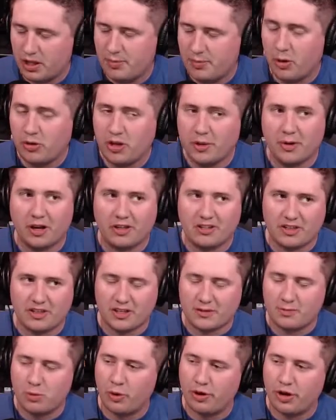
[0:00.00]
The Pokeballs
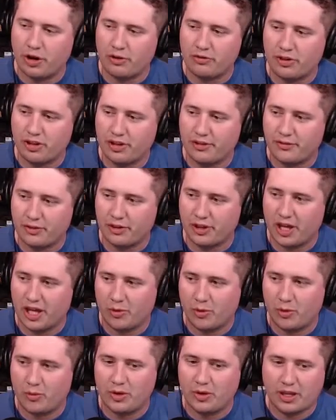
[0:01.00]
at this point are really for,
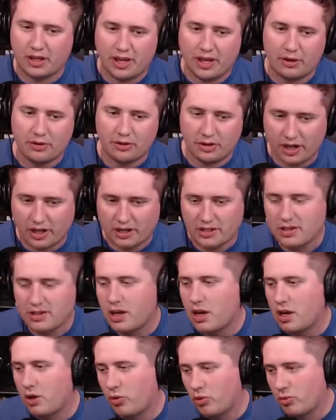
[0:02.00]
like, when we encounter... Nice.